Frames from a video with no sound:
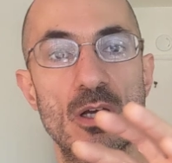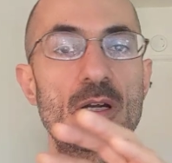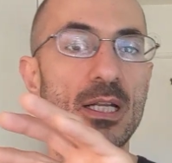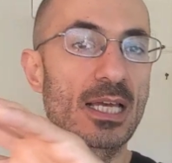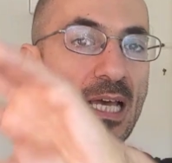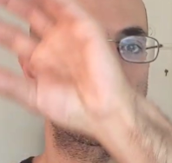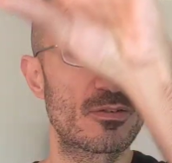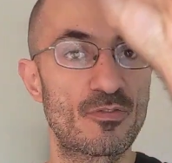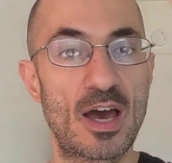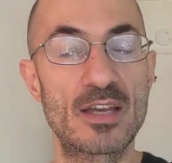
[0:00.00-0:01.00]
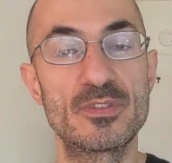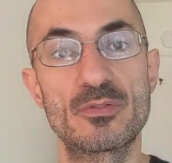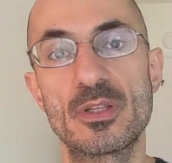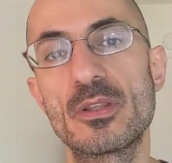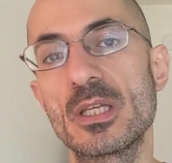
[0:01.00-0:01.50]
are, like out of the 5
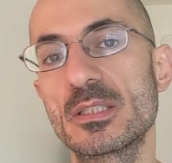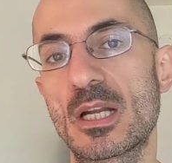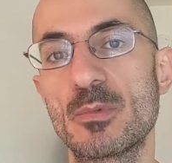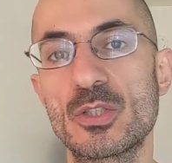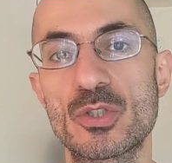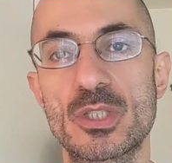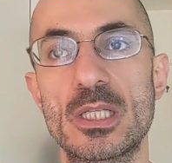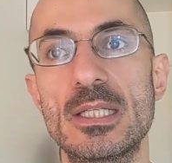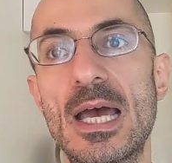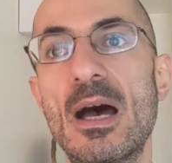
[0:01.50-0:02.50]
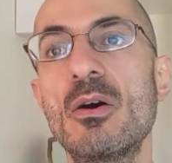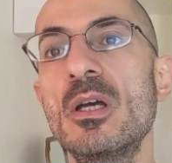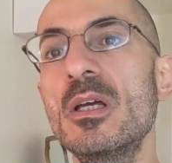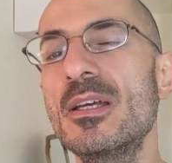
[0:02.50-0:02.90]
different things that I'm interested in now,